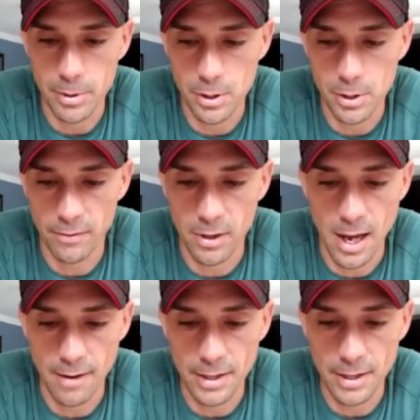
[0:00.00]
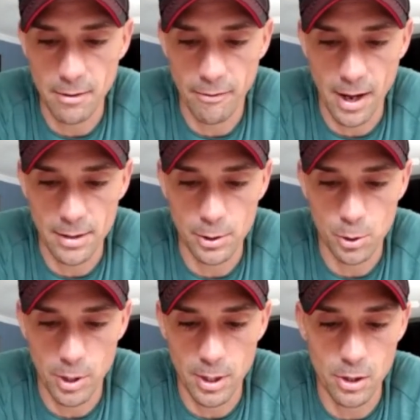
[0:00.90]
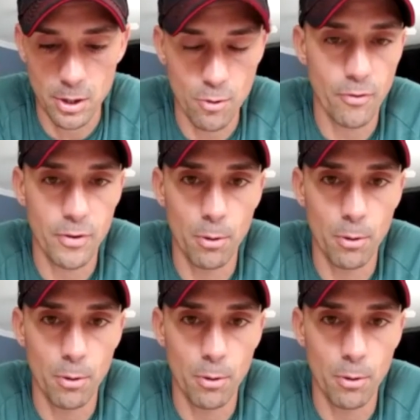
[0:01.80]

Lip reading: and you have to navigate the fastest way that you feel